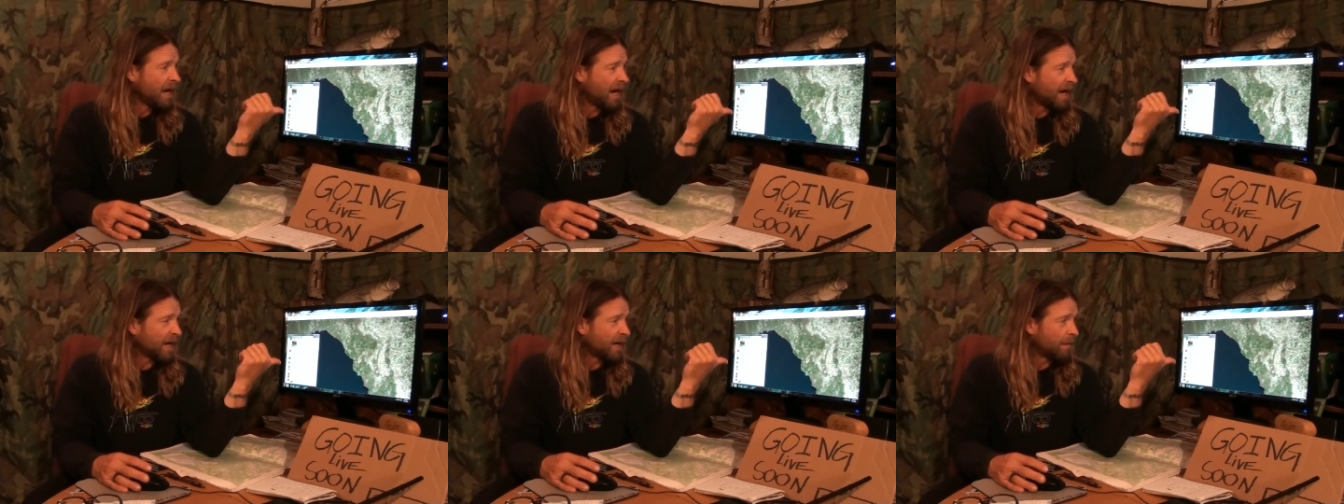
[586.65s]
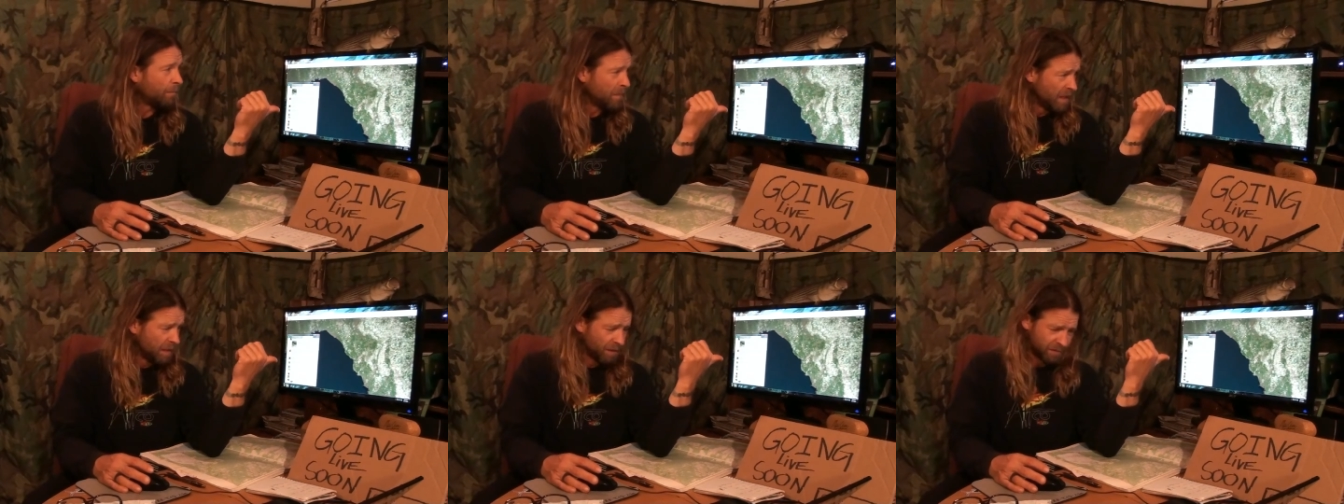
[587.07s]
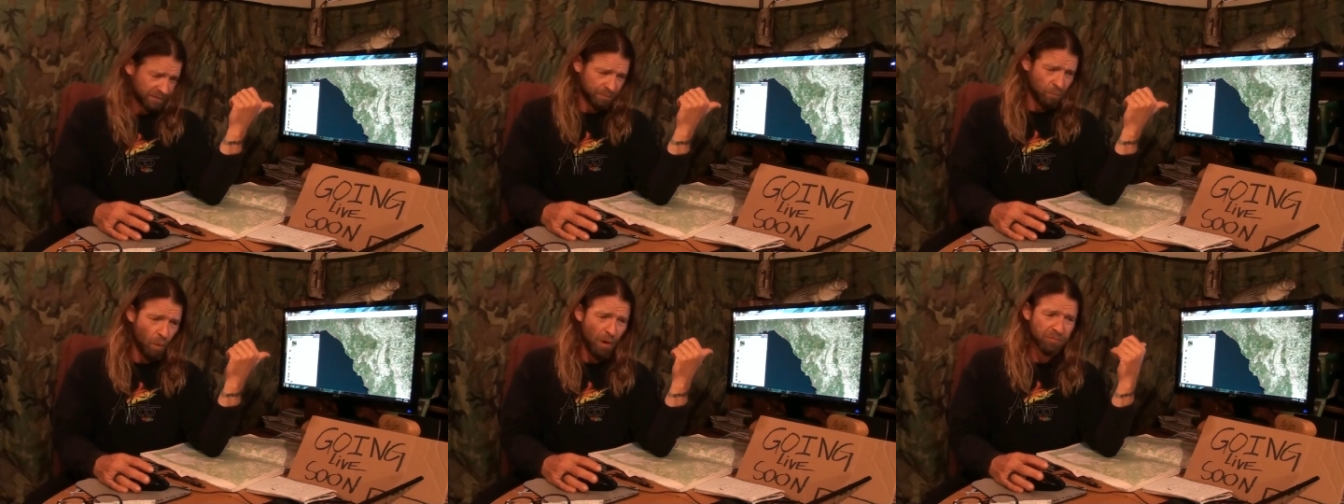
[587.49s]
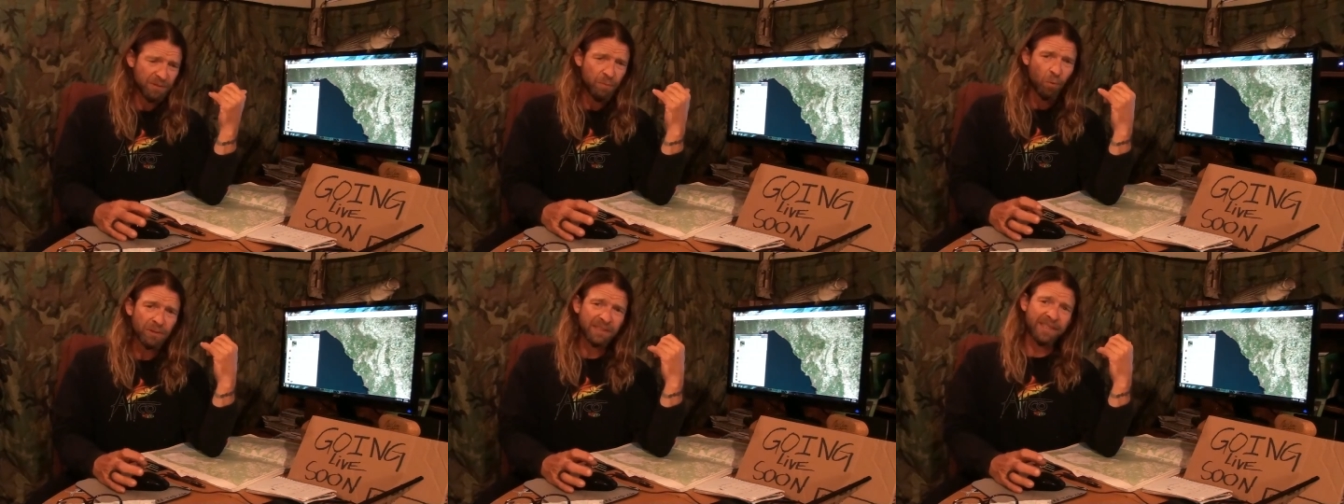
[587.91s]
I
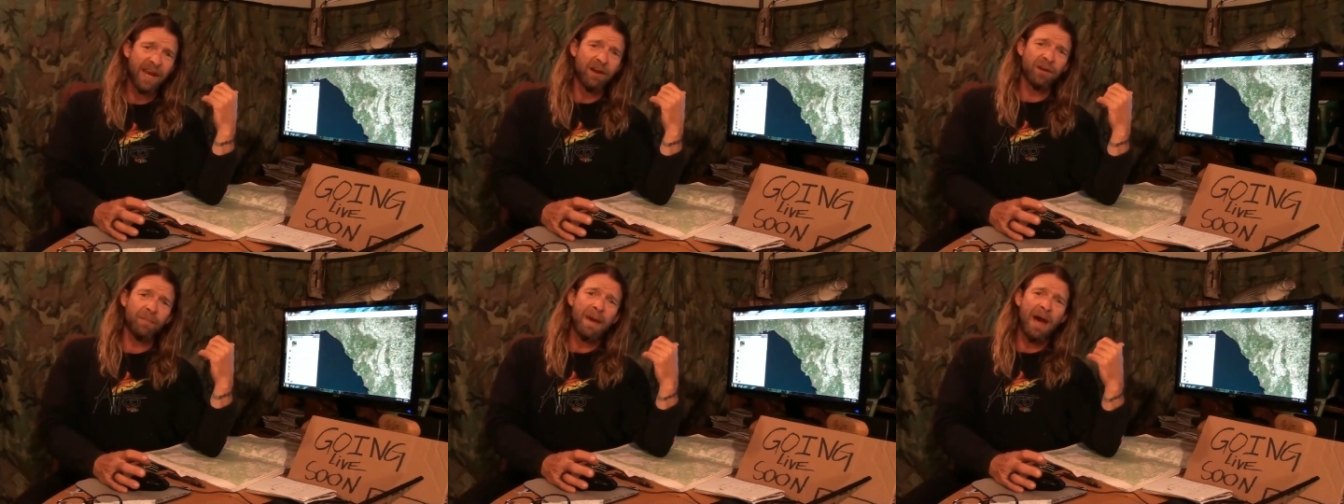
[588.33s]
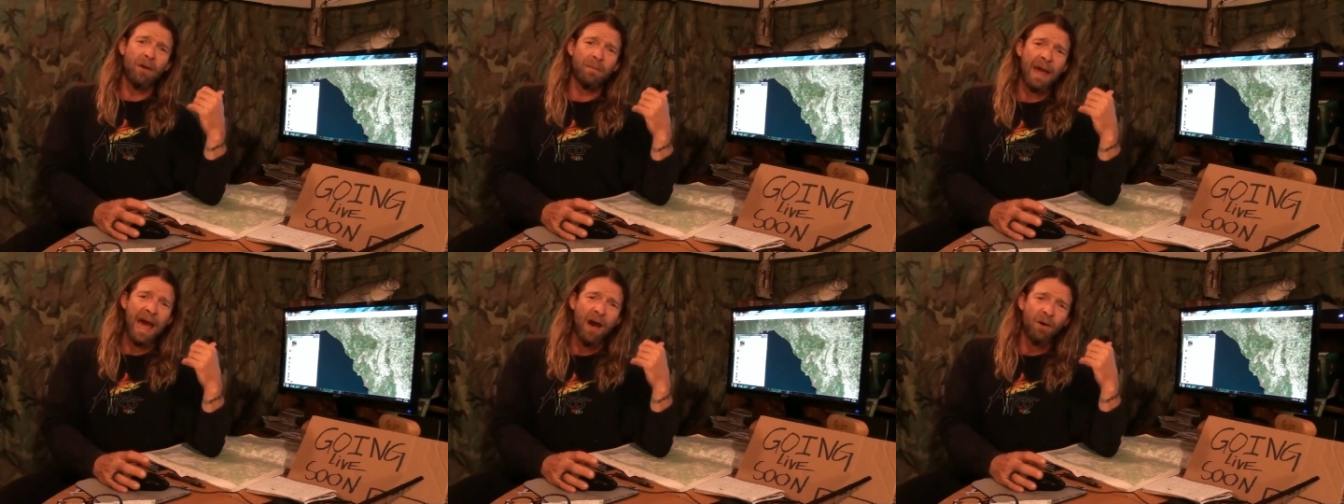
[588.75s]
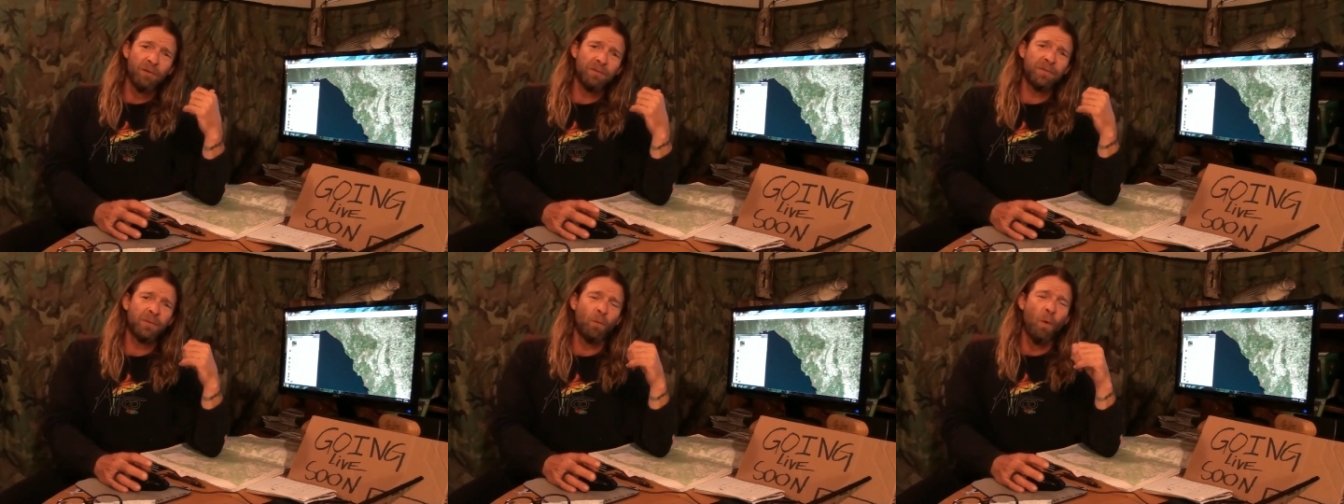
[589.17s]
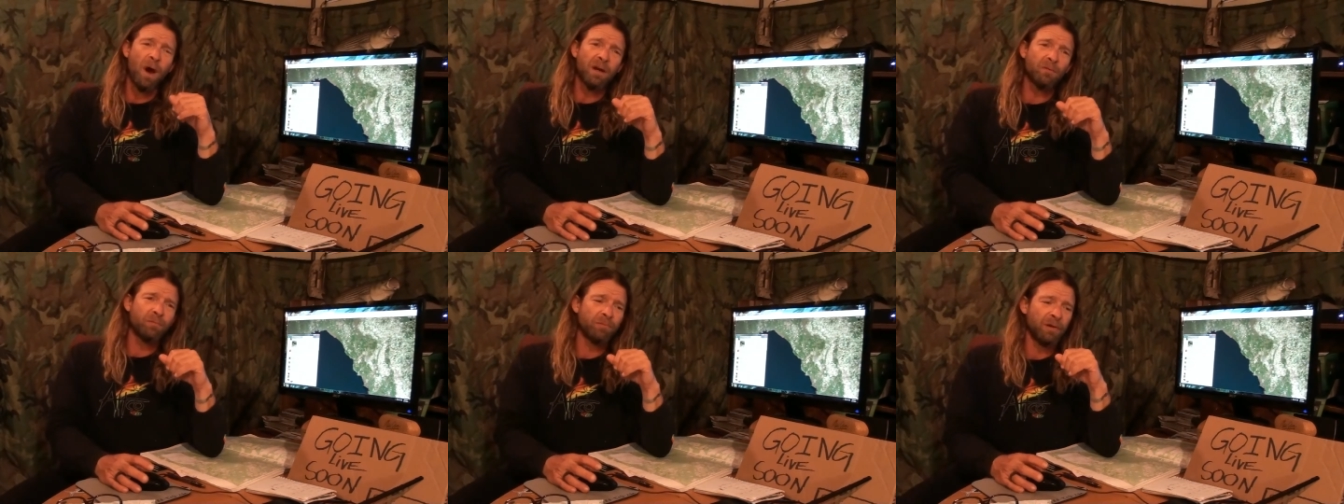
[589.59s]
was more scared about how
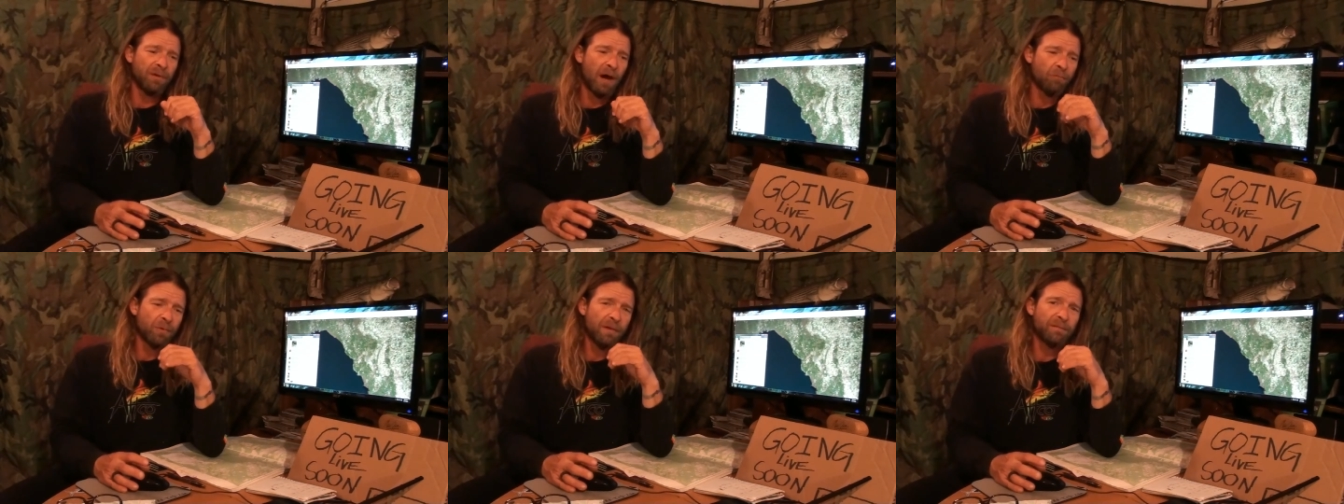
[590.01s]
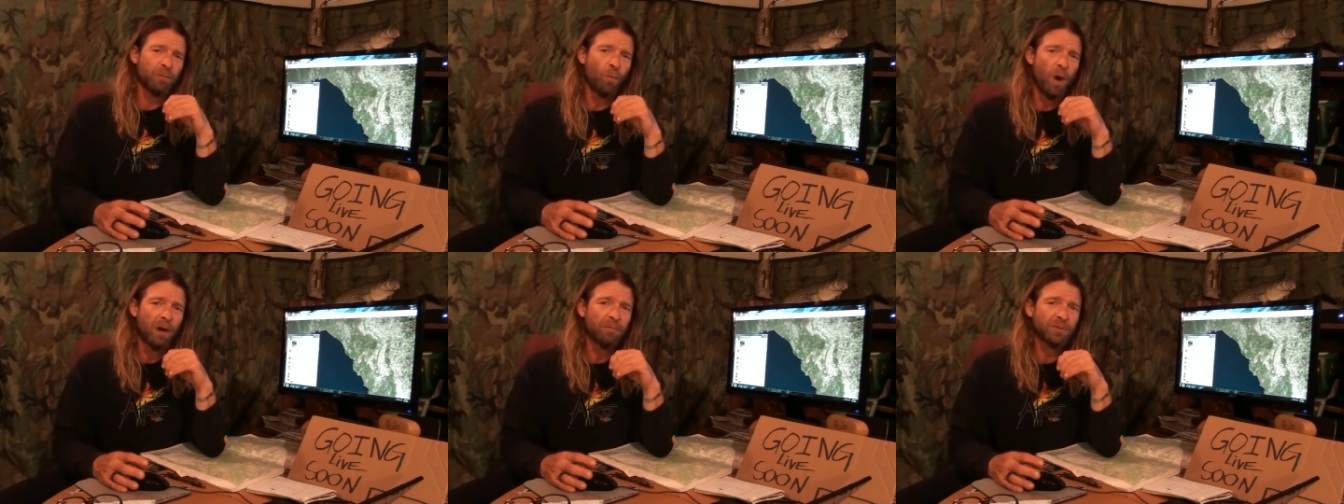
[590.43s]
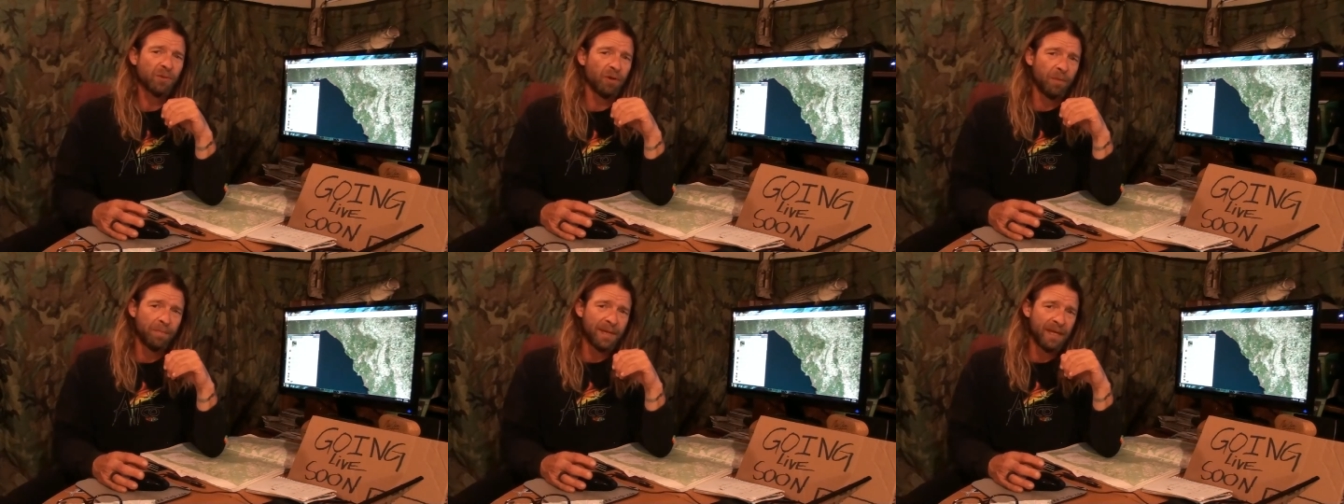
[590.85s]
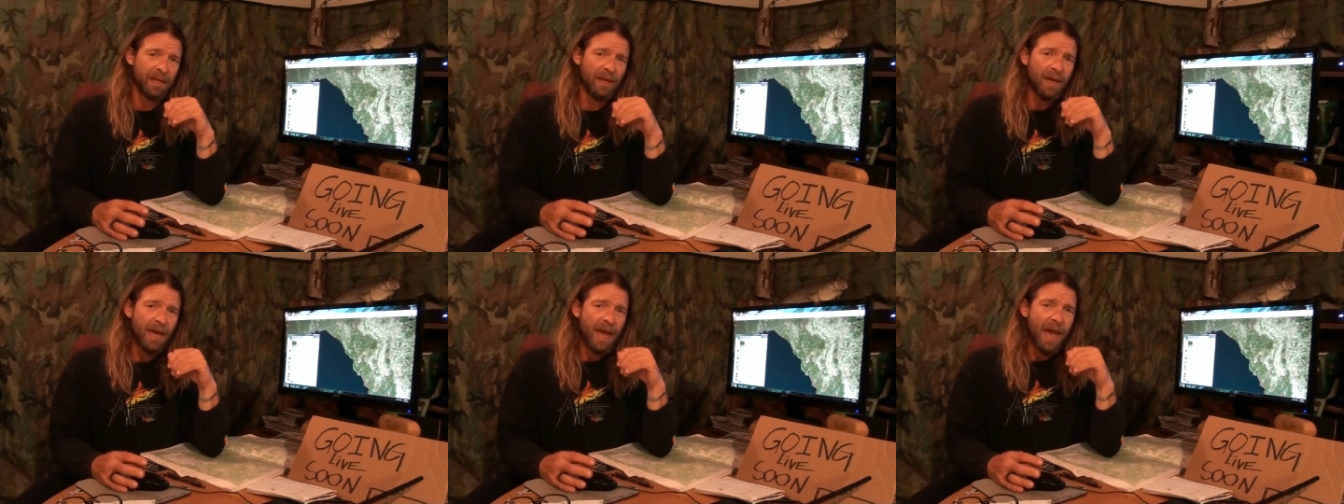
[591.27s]
rough the water was going to be,
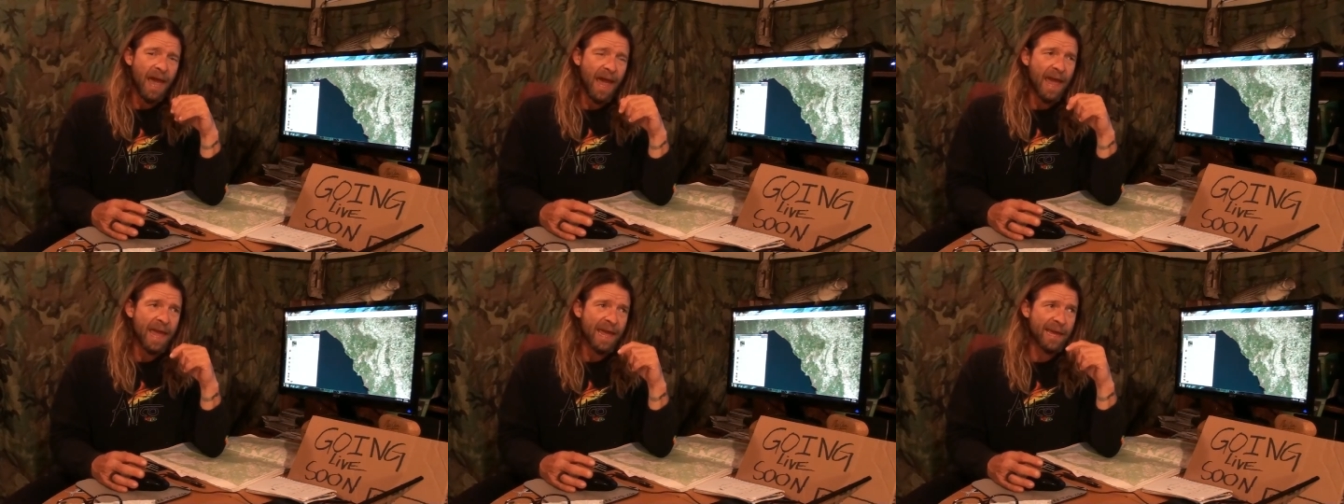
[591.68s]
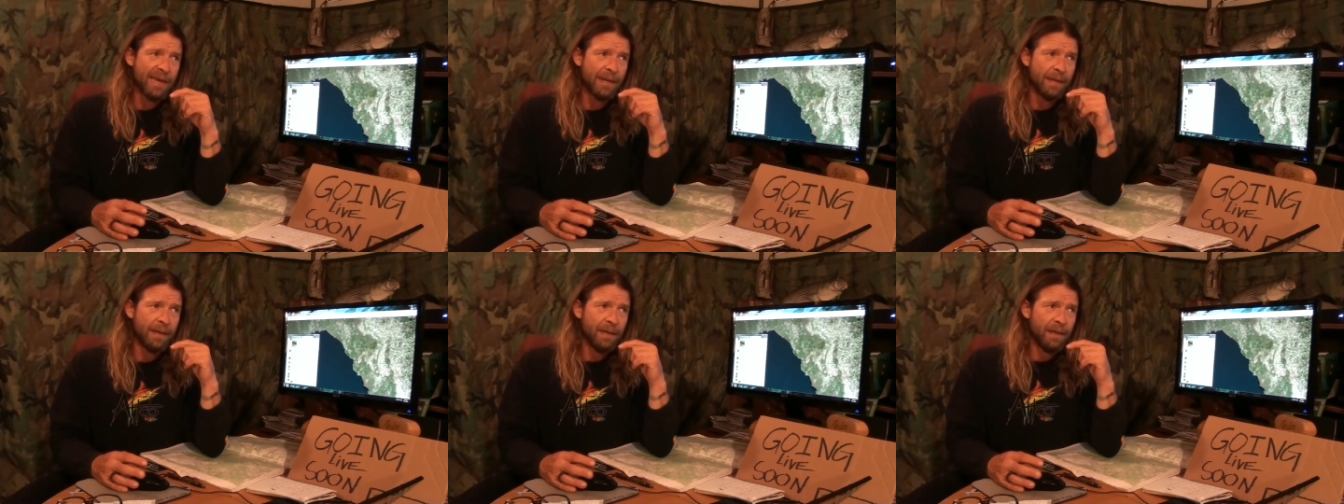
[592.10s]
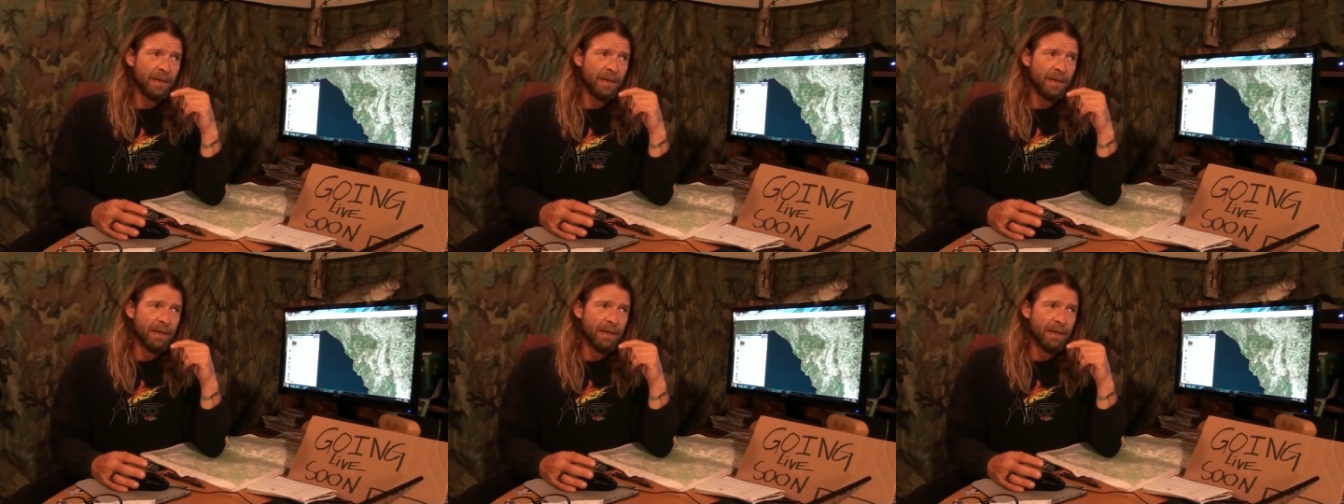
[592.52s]
and